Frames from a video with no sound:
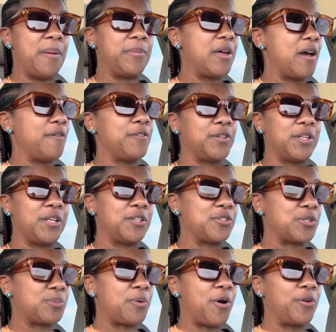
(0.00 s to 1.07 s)
everything
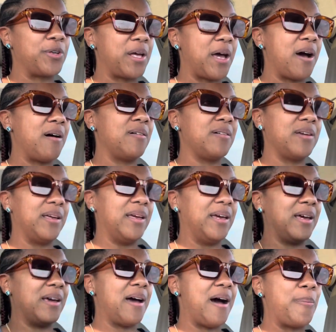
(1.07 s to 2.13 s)
just worked out,
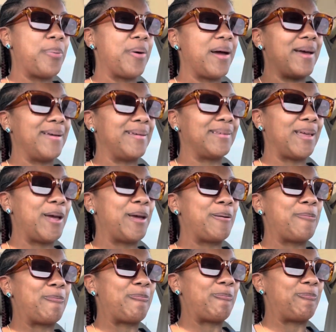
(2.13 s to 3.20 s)
and I pray
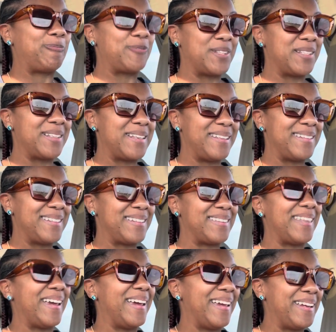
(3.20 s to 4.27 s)

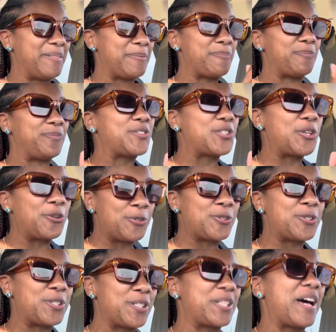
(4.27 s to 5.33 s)
they
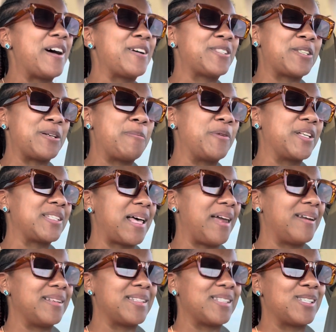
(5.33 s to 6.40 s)
choose this house. I'm
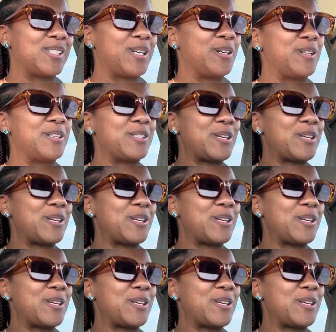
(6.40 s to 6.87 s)
excited to sell this